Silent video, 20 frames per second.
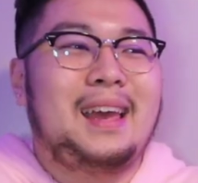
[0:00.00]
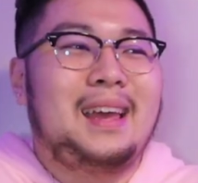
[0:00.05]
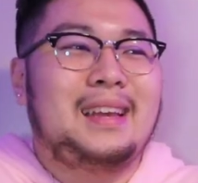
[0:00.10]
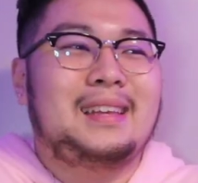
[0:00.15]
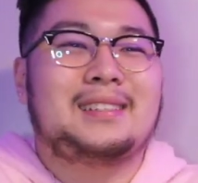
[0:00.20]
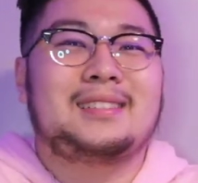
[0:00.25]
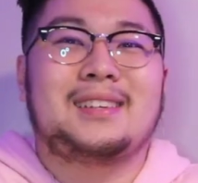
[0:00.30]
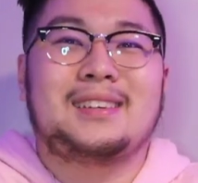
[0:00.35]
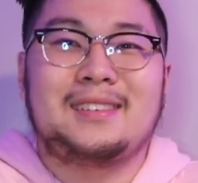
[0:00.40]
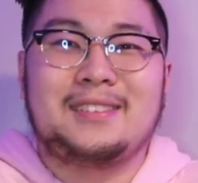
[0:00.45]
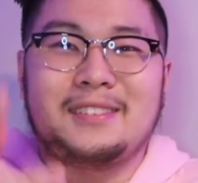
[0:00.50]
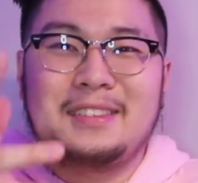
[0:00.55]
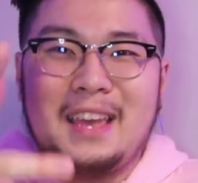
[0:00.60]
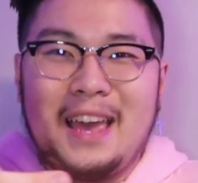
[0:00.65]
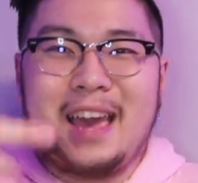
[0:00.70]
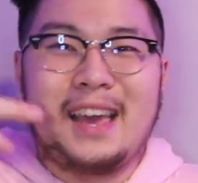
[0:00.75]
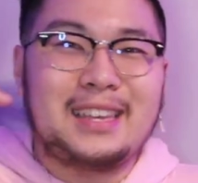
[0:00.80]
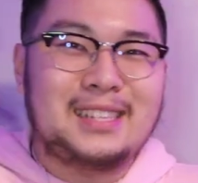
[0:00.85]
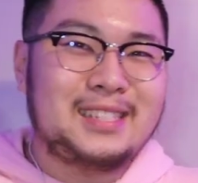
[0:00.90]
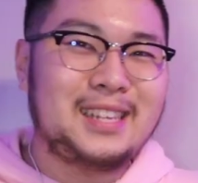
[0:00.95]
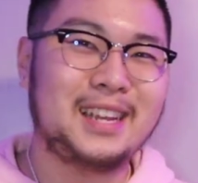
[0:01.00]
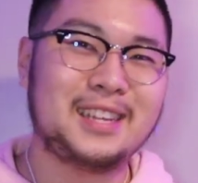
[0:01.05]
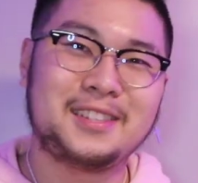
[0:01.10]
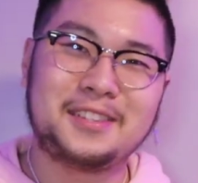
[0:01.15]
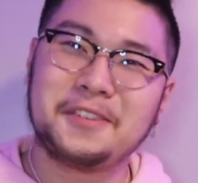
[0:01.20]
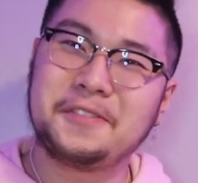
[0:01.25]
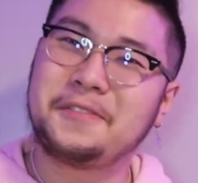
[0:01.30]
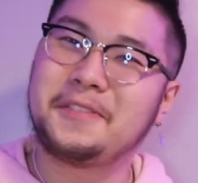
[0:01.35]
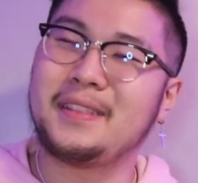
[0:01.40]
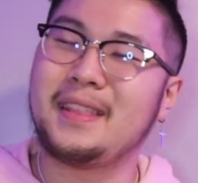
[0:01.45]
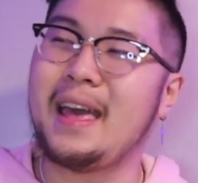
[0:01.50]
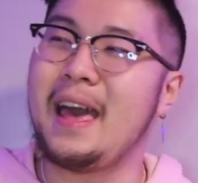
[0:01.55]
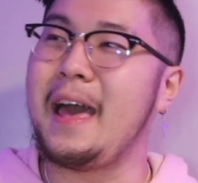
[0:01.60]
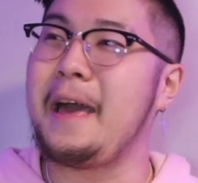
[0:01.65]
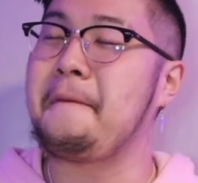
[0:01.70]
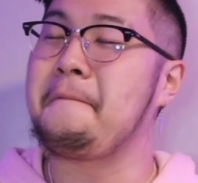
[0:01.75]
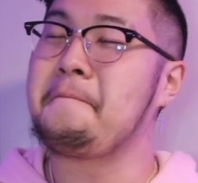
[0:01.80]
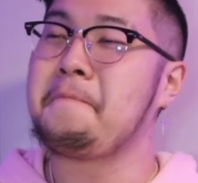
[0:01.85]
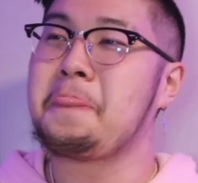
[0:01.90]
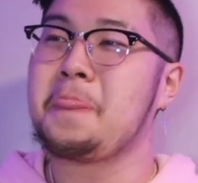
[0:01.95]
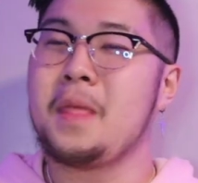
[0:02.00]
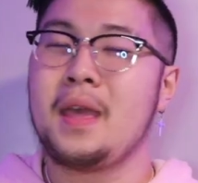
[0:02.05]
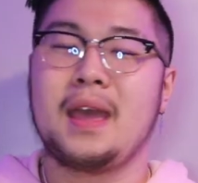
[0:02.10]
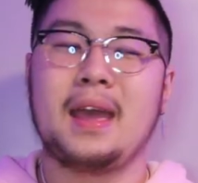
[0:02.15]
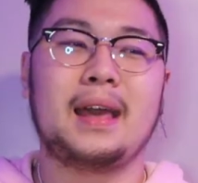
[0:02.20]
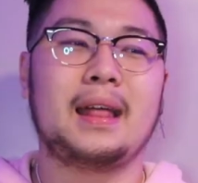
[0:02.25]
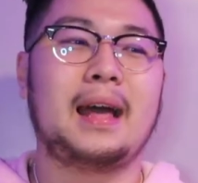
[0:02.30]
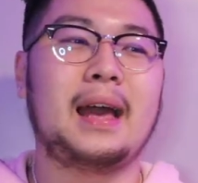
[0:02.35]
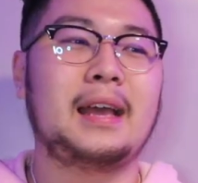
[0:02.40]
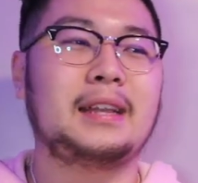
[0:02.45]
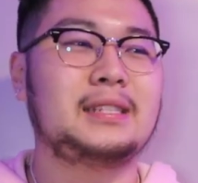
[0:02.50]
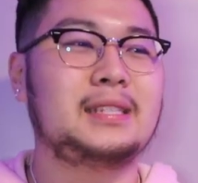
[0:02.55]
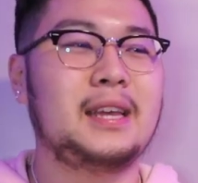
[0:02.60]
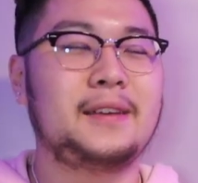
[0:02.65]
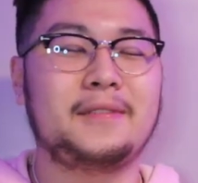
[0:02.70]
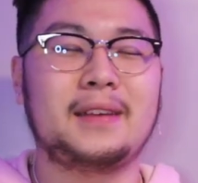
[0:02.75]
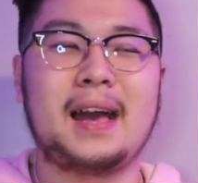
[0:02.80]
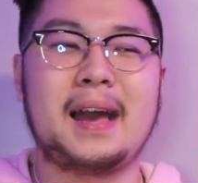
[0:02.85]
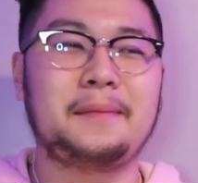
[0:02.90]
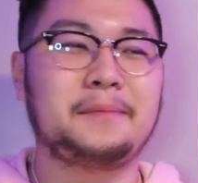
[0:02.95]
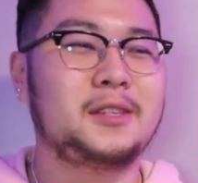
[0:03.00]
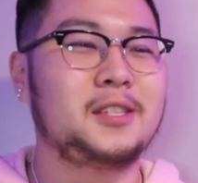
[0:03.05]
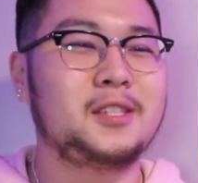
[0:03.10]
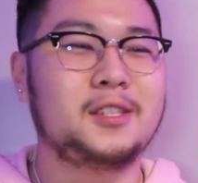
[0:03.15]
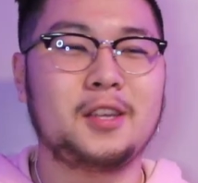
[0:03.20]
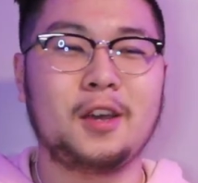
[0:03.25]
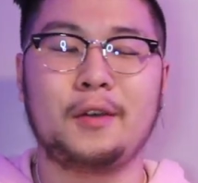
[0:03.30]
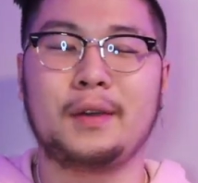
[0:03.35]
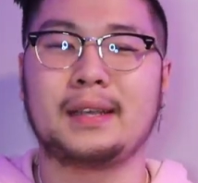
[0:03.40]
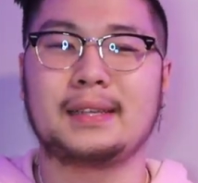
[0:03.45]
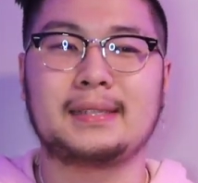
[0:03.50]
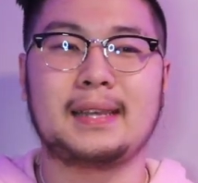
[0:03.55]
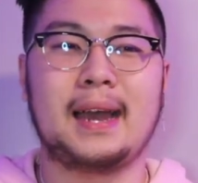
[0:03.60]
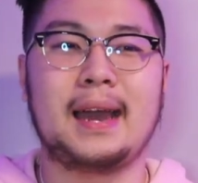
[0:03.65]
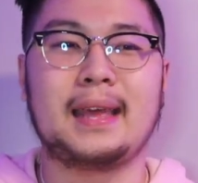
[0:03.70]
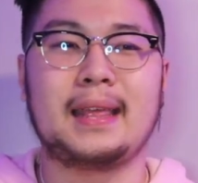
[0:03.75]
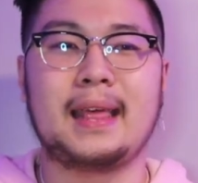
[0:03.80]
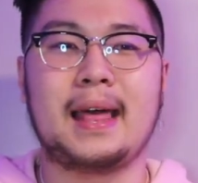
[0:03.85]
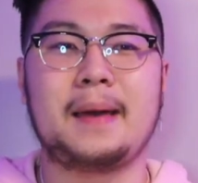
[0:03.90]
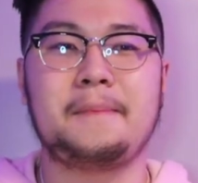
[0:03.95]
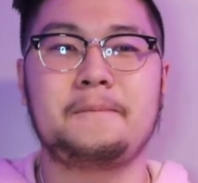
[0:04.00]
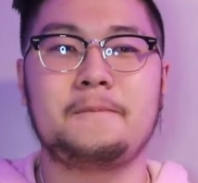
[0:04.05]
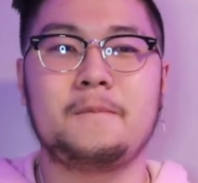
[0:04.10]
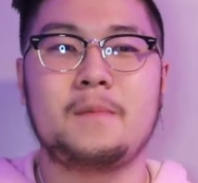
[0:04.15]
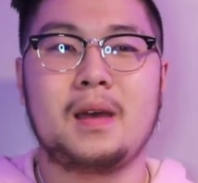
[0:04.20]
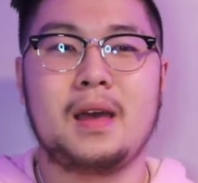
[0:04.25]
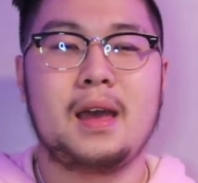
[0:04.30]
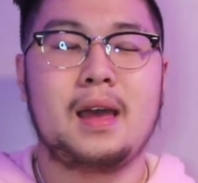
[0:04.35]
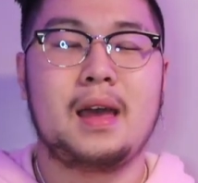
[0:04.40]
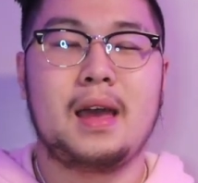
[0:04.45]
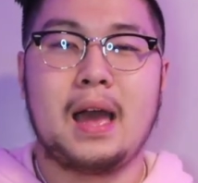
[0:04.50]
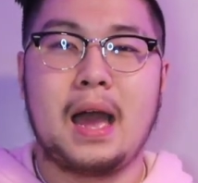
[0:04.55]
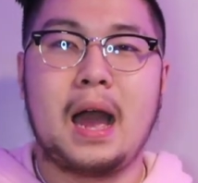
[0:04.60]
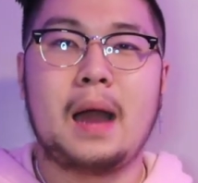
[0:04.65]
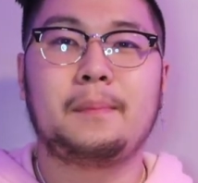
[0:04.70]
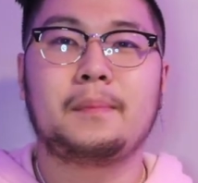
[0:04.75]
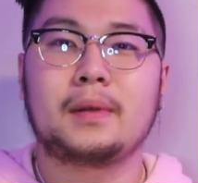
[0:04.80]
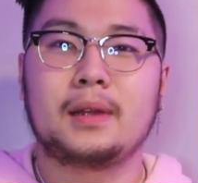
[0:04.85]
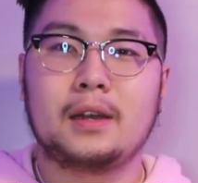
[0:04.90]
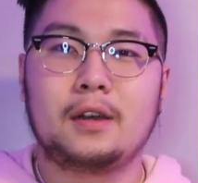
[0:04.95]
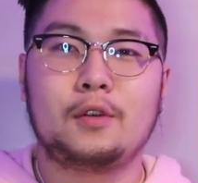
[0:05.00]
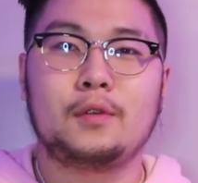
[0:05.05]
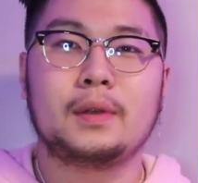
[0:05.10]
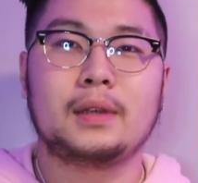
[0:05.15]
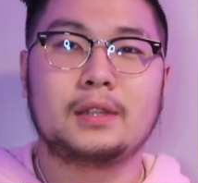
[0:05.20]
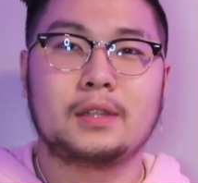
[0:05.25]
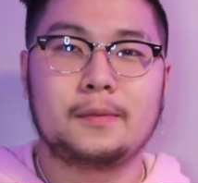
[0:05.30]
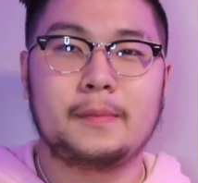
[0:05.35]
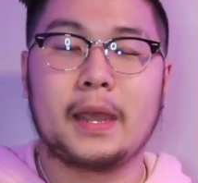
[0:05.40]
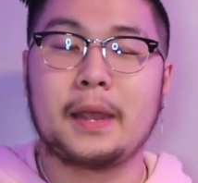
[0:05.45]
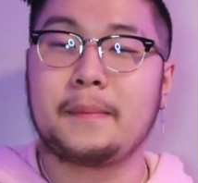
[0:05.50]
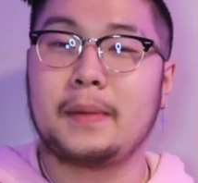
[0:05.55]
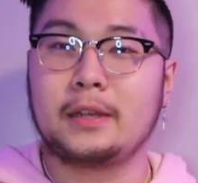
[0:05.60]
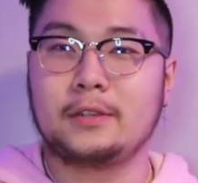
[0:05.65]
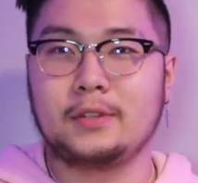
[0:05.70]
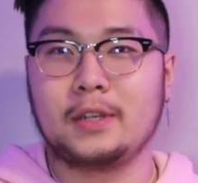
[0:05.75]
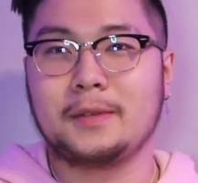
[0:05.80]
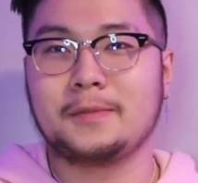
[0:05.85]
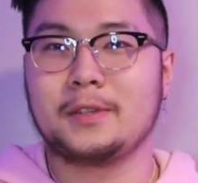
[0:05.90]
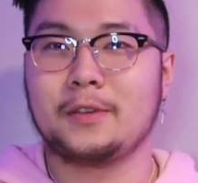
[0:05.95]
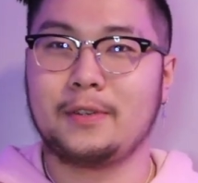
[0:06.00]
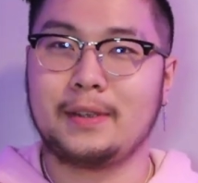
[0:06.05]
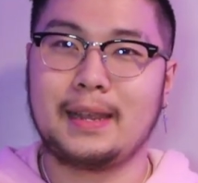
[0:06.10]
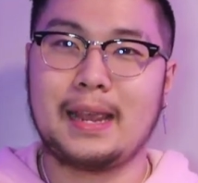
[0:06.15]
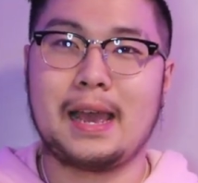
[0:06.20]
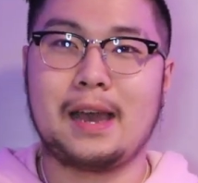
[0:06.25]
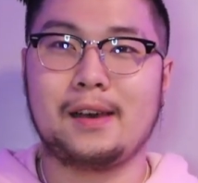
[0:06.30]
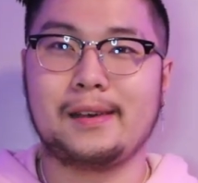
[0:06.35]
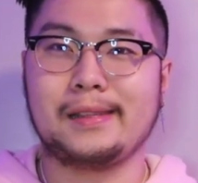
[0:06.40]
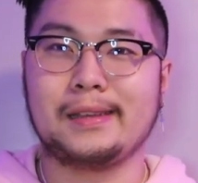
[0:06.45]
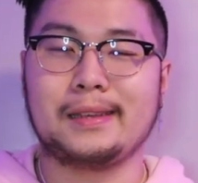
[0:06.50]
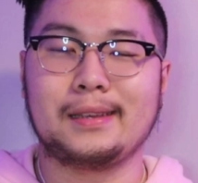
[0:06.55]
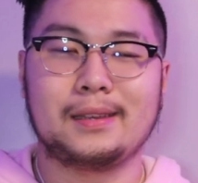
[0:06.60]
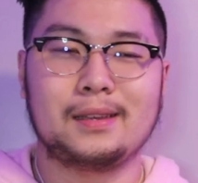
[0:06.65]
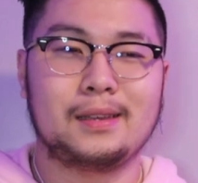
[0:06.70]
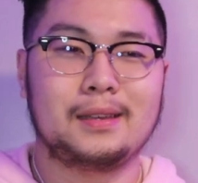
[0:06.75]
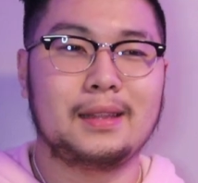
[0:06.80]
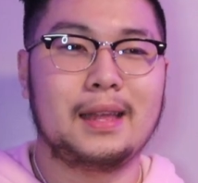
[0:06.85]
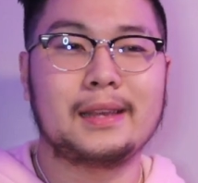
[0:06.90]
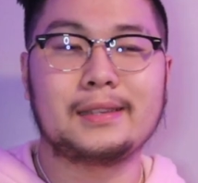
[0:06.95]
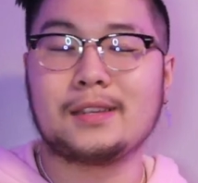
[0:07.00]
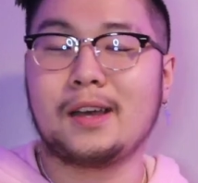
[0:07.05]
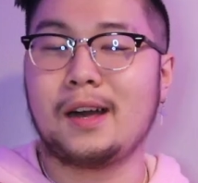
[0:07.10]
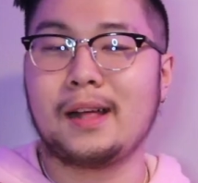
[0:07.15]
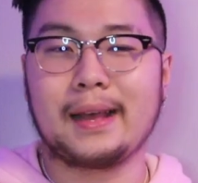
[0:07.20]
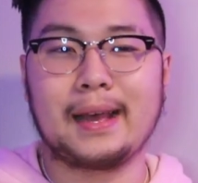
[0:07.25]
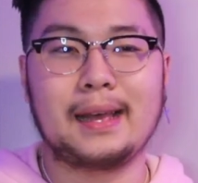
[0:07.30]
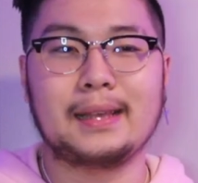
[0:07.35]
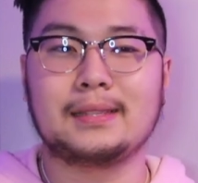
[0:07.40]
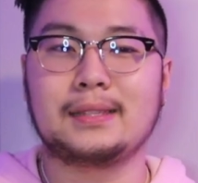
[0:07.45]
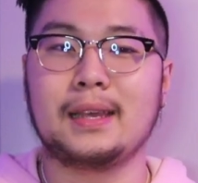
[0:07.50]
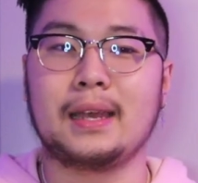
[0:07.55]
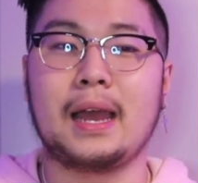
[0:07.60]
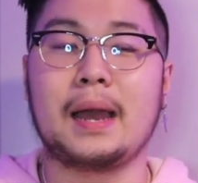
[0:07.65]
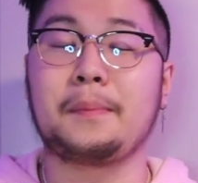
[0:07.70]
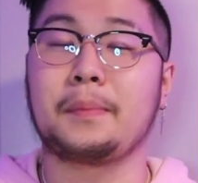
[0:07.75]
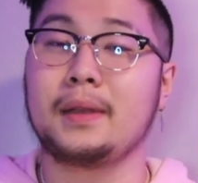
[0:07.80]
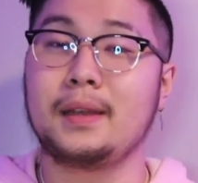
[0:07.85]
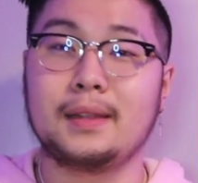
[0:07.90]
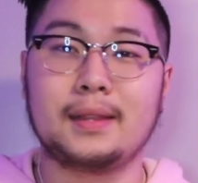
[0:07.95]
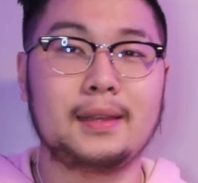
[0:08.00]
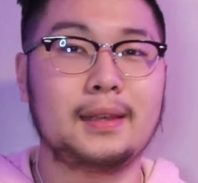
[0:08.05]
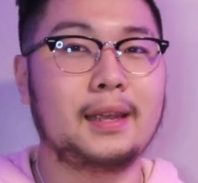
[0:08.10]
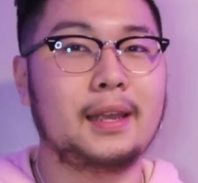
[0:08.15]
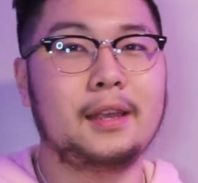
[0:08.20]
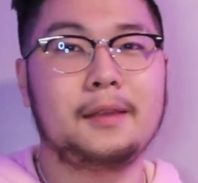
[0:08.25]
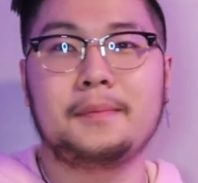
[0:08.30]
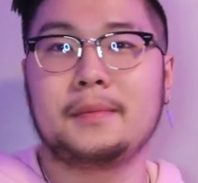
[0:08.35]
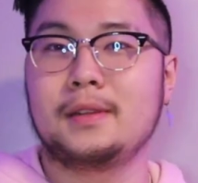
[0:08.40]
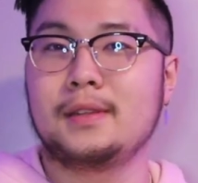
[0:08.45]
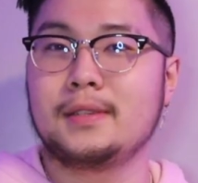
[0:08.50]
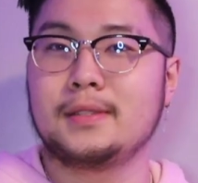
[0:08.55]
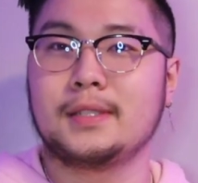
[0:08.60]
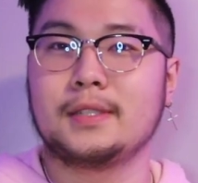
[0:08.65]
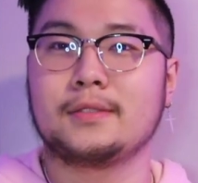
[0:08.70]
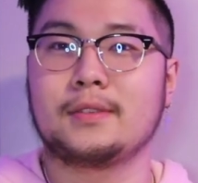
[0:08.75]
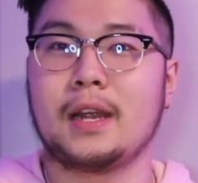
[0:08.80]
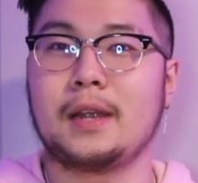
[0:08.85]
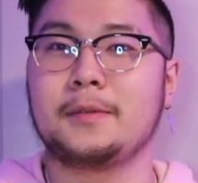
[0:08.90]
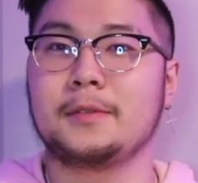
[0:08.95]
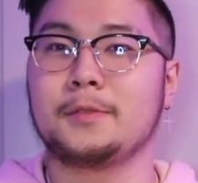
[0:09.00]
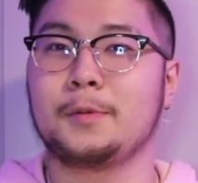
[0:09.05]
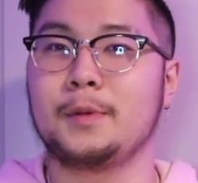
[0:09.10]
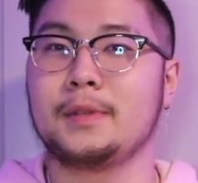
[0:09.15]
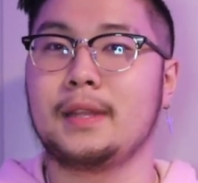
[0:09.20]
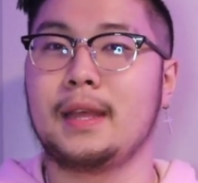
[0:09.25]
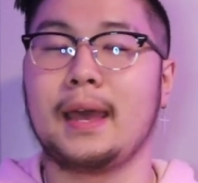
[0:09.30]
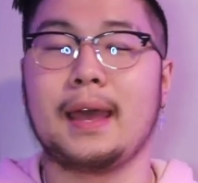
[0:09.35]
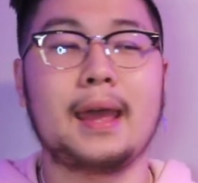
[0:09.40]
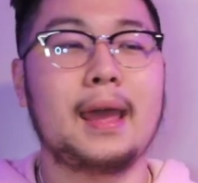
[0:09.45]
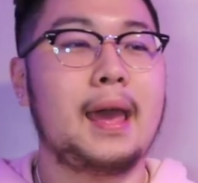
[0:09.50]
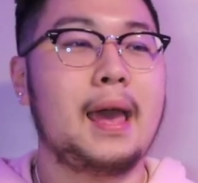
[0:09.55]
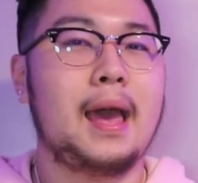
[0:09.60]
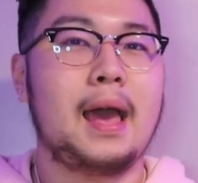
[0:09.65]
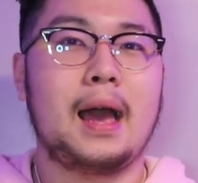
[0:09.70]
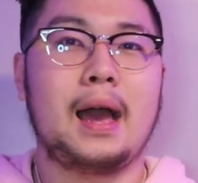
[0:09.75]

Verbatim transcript: And so yeah, stay tuned for that and I just have I'm just so excited. I'm I'm going to make my dreams a reality. That's all I gotta say. I'm gonna get a million subscribers one day.